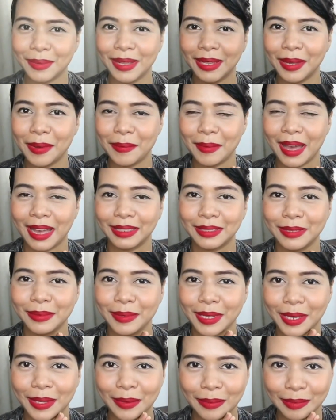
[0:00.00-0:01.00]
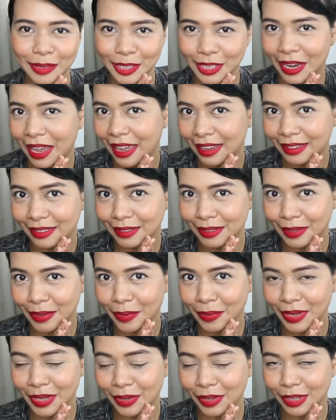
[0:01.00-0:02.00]
Welcome back to my YouTube channel,
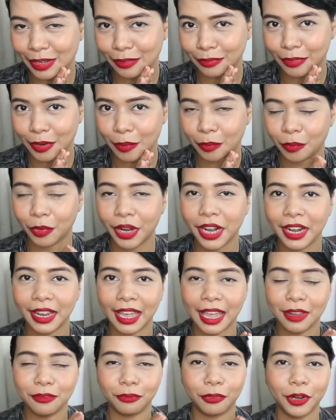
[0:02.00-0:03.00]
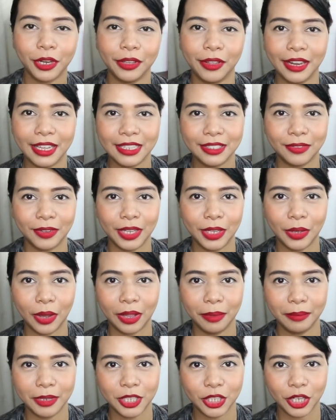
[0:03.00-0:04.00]
Kowi ko lang from work. And for today's
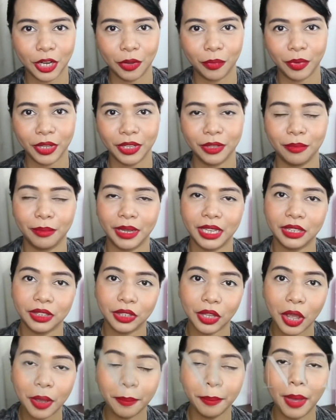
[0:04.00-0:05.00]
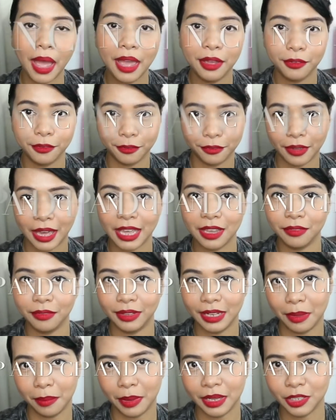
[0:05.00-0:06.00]
video, I'll be sharing with you my top
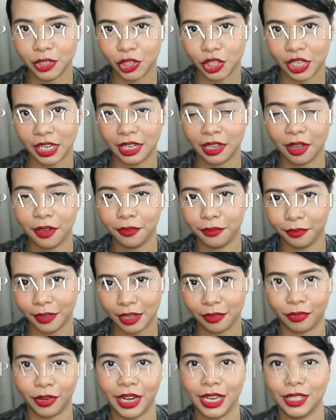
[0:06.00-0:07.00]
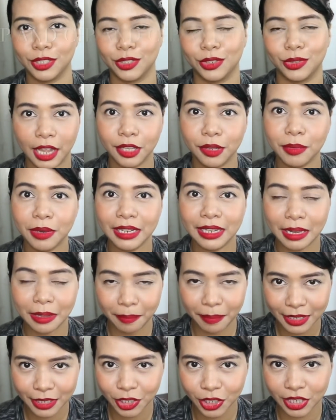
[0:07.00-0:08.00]
5 lip and cheek favorites. At yung mga
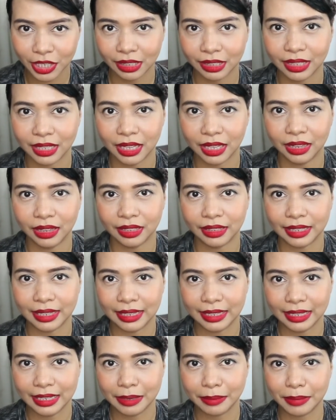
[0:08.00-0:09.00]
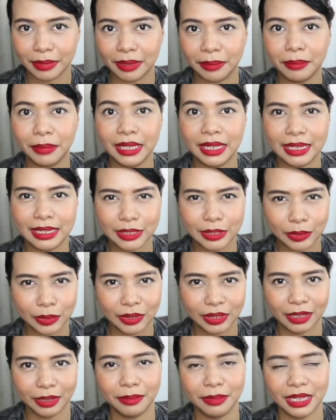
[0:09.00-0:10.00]
lip and cheek tint na talaga namang madalas
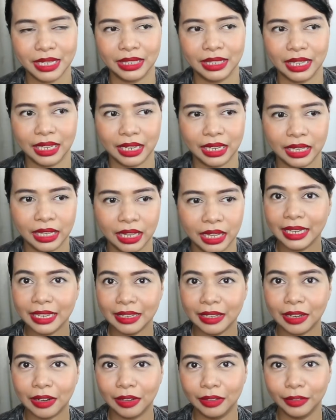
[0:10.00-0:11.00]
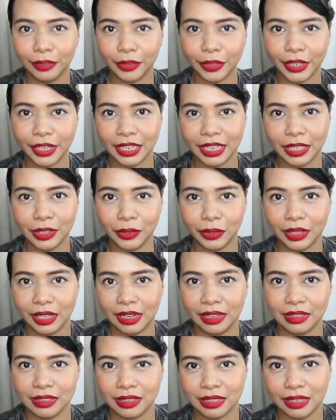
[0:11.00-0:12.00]
kong gamitin. Ina-alternate ko
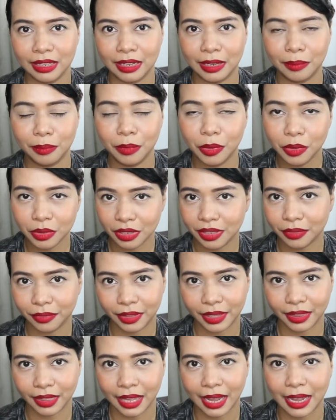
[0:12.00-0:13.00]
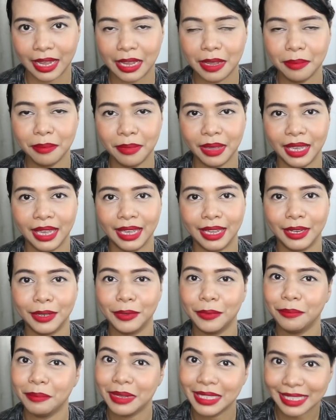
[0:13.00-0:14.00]
na lang sila most of the time.
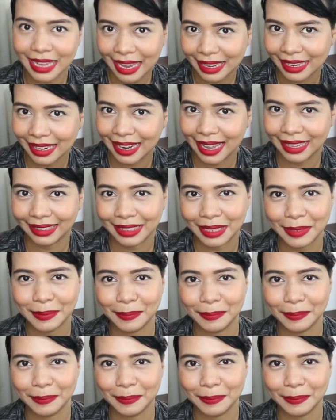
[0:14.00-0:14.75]
And umpisa na natin.